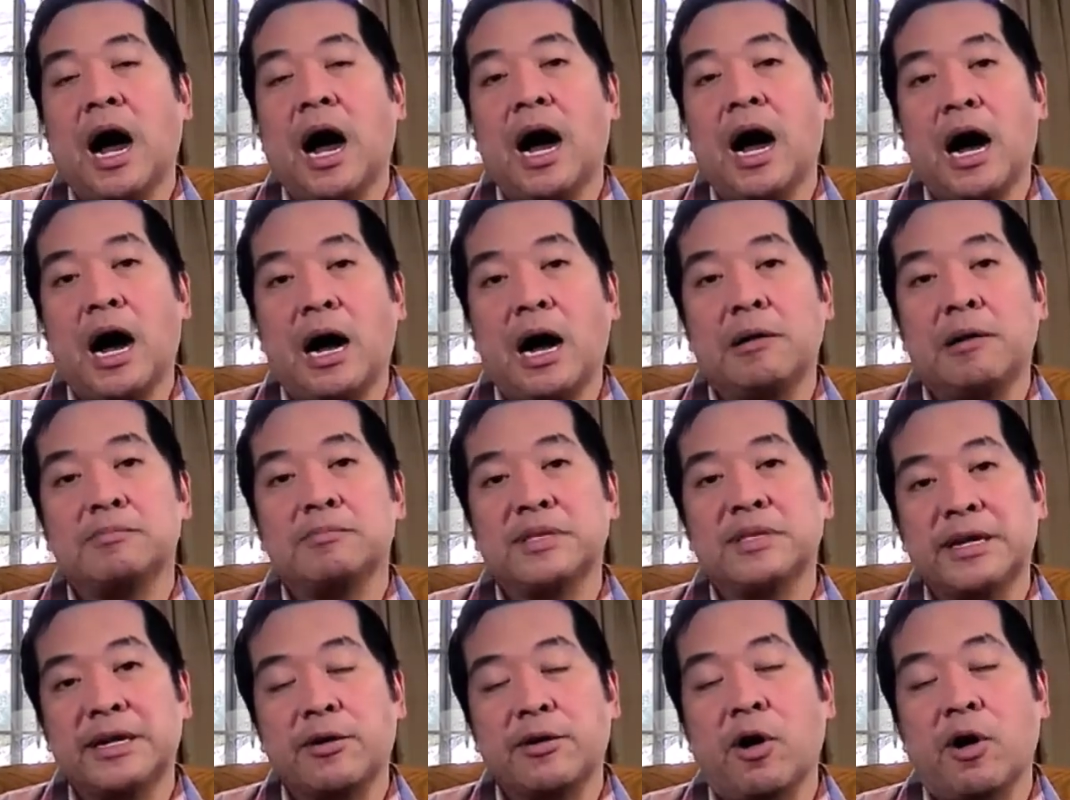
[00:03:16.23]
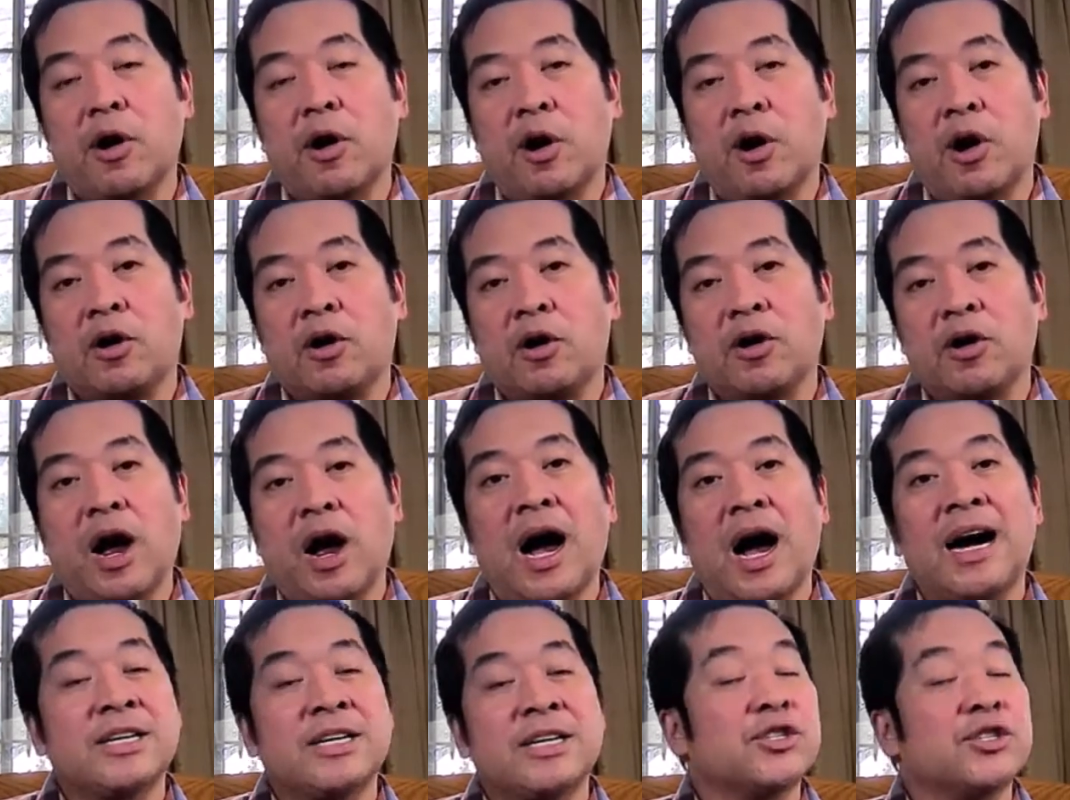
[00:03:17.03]
there are
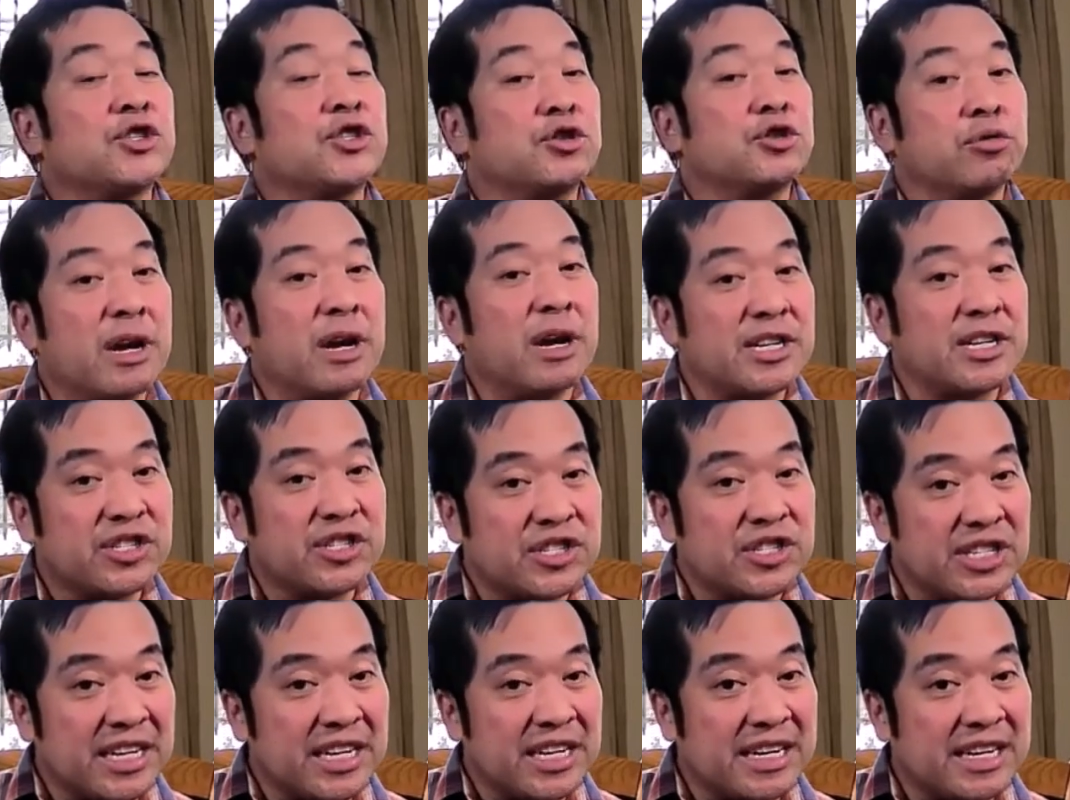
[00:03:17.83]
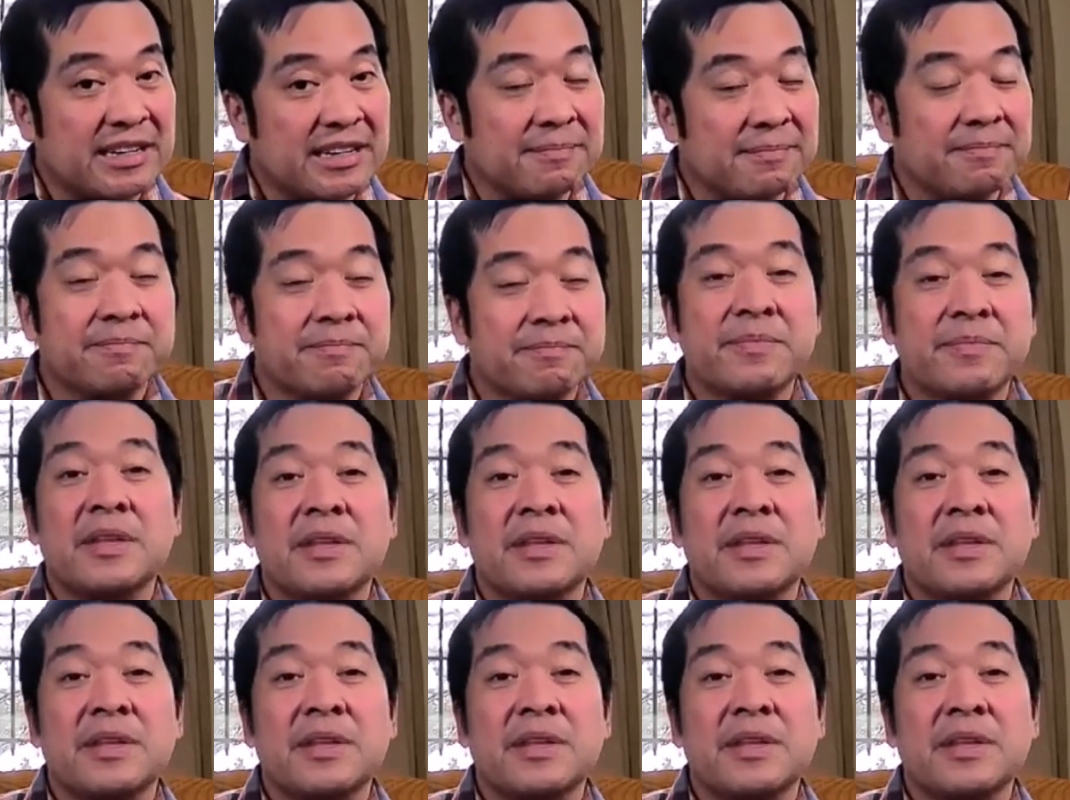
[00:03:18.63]
untrusting